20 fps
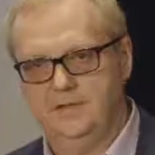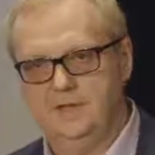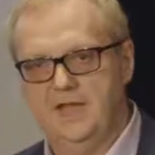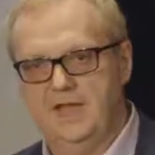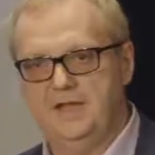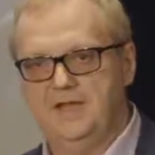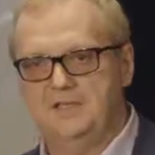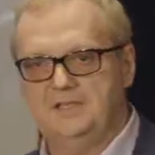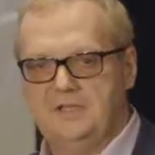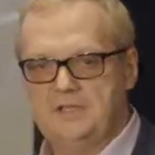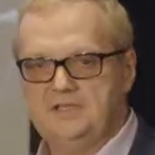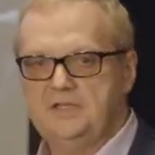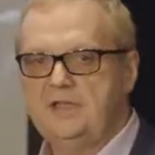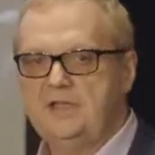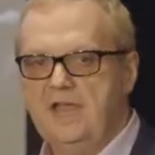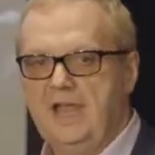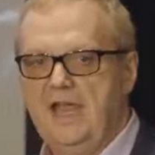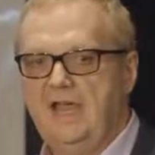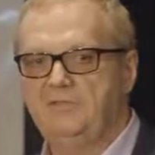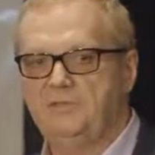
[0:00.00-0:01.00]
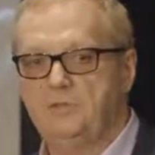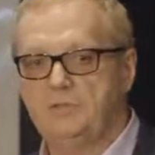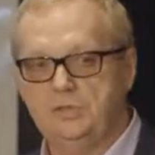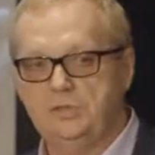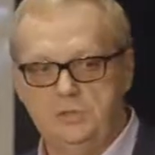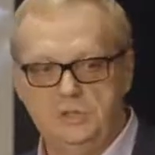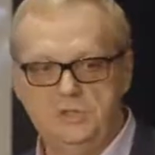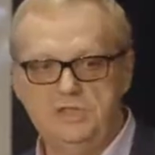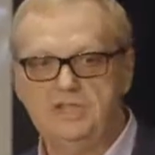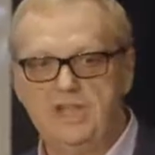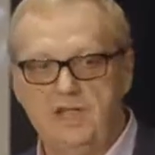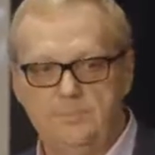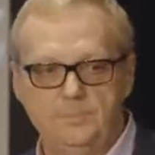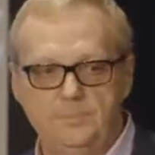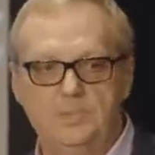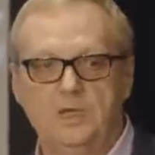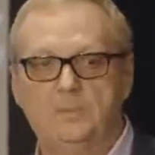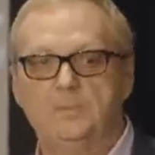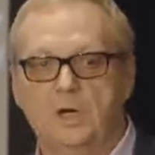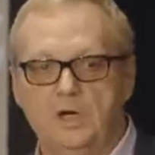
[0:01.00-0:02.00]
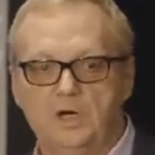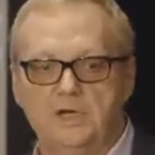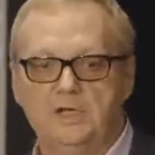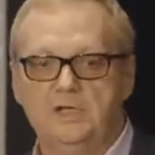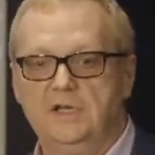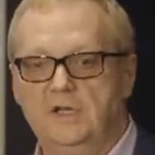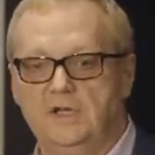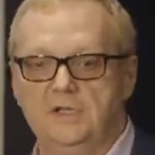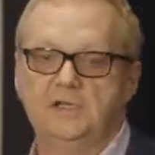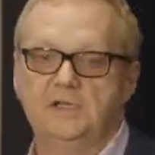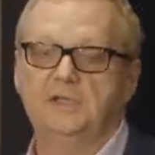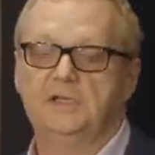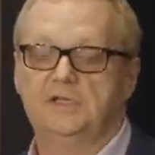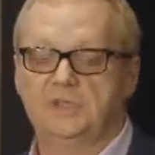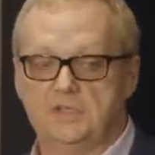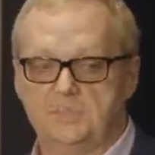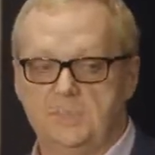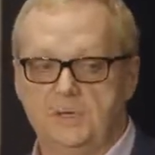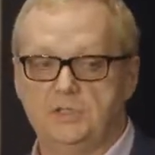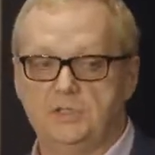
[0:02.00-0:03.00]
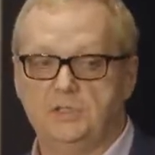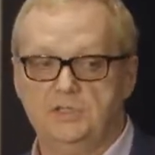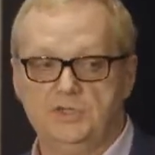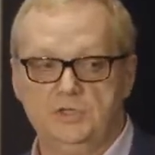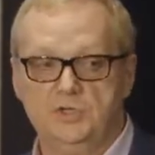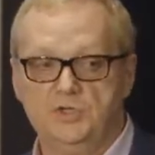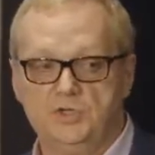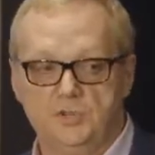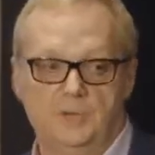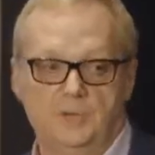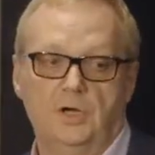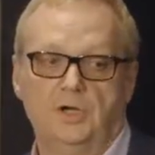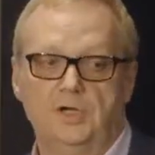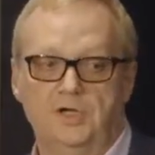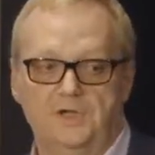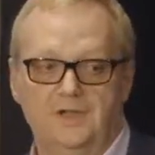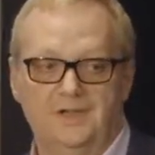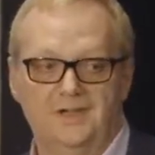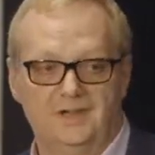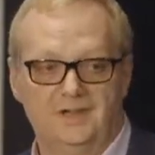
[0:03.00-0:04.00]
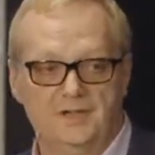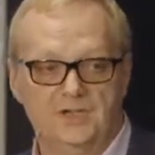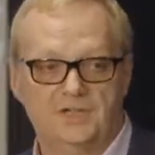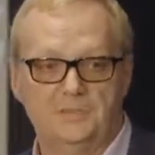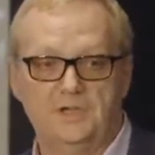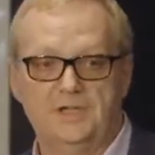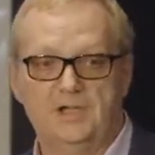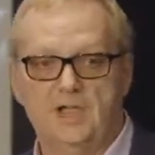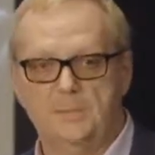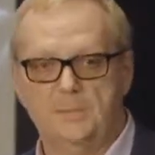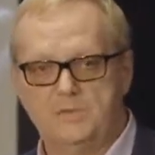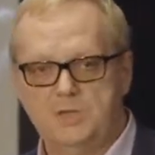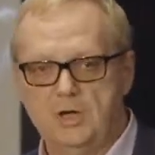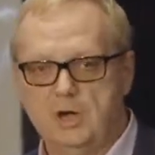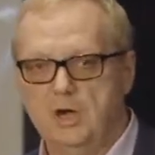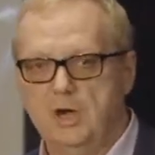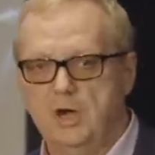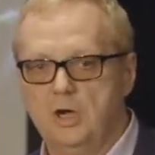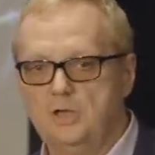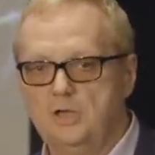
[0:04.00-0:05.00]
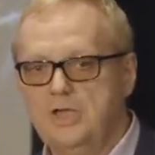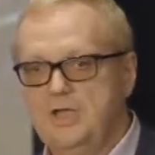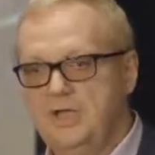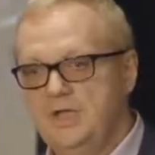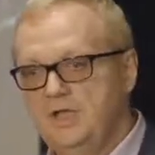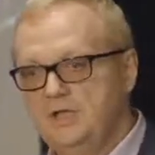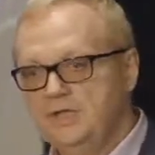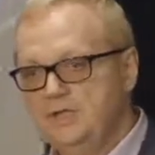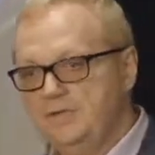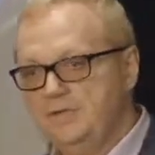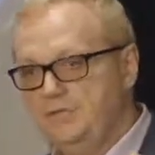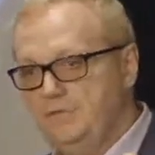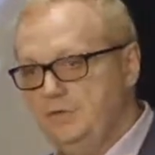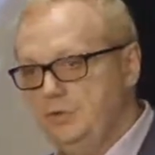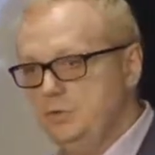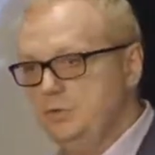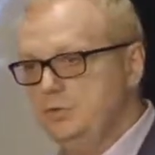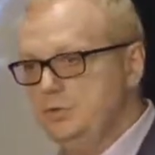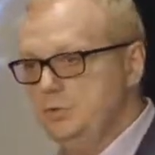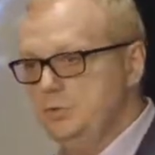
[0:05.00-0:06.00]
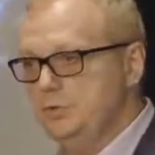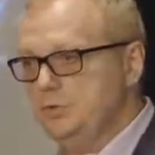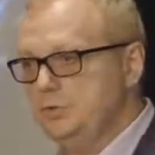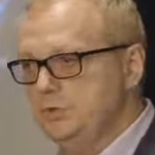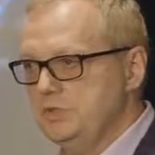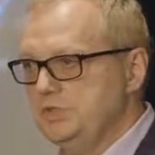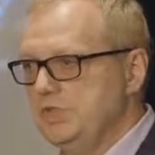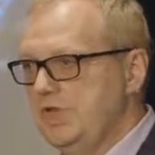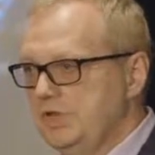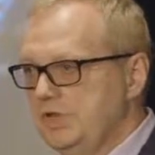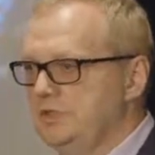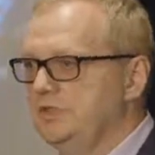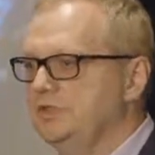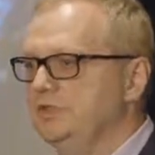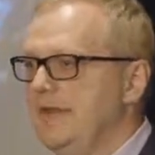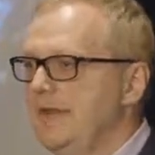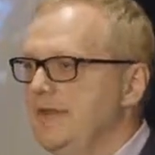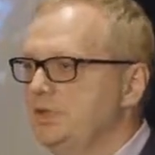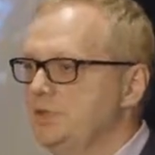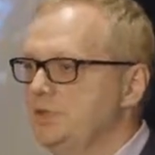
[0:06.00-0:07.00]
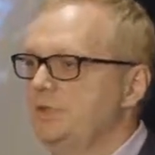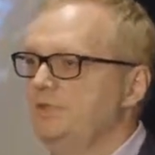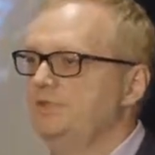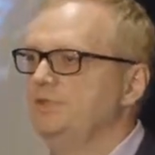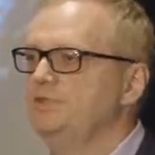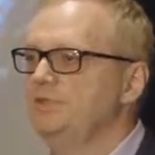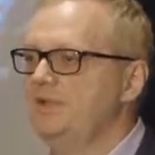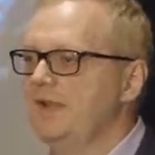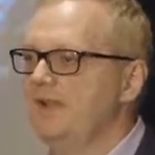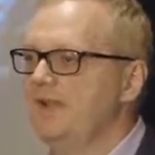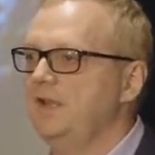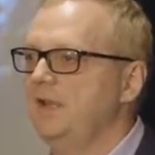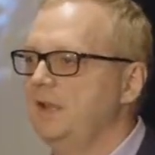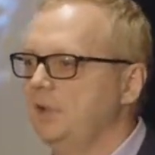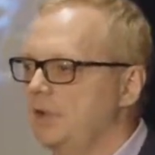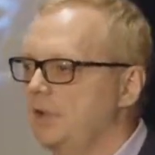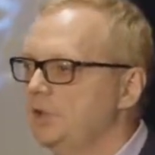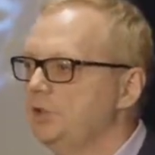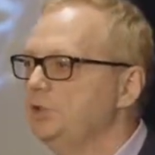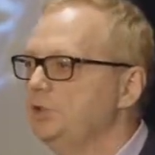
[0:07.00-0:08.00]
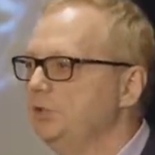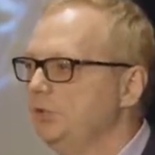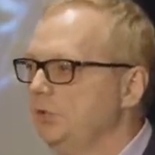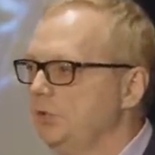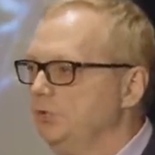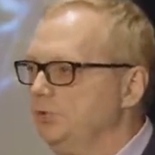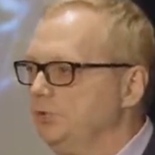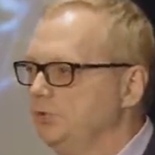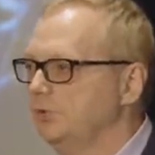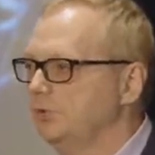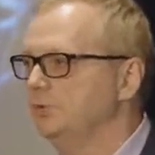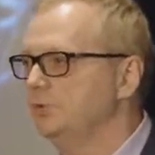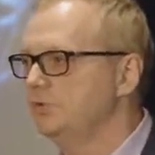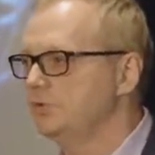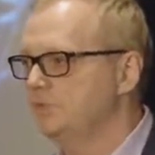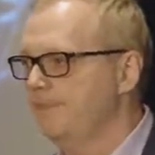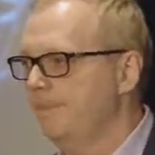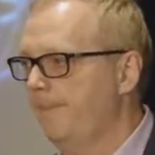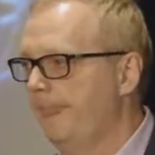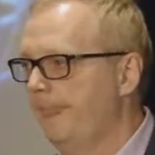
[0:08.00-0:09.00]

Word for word: And it doesn't have to. The only time marketing analytics, especially digital marketing analytics, becomes hard is if you choose to take the task of creating it onto your own shoulders.